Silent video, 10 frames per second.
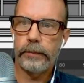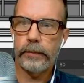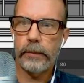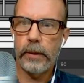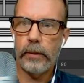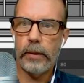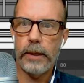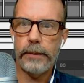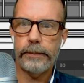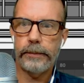
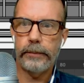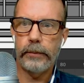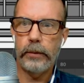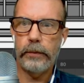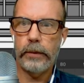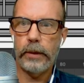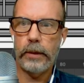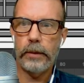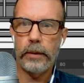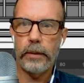Okay, moving
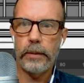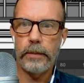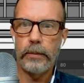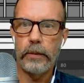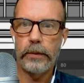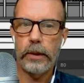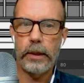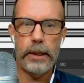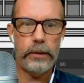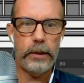on
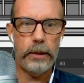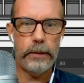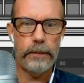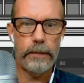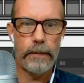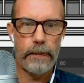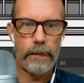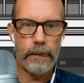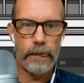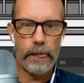out here.
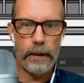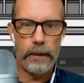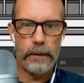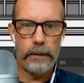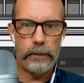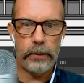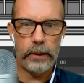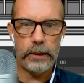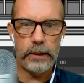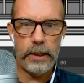Bring
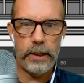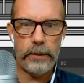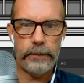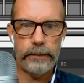it down.